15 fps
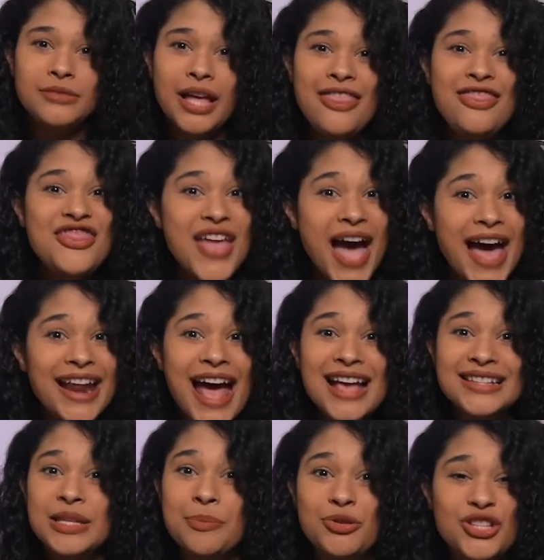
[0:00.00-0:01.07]
and that
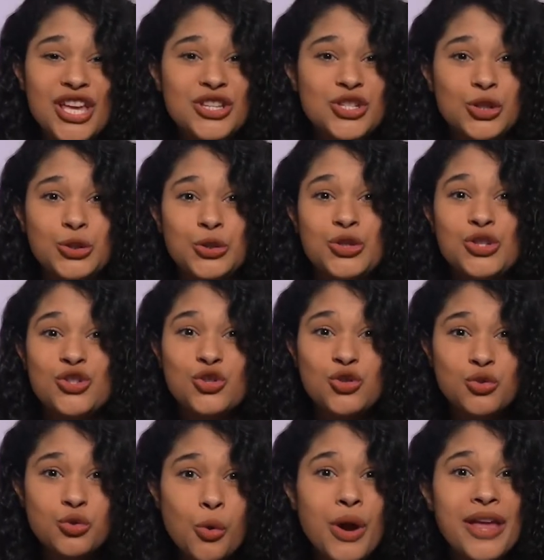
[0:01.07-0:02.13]
has the potential to
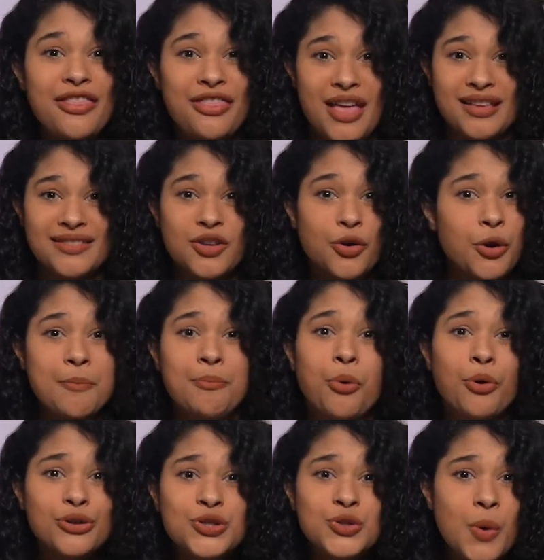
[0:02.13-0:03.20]
destroy things that are important to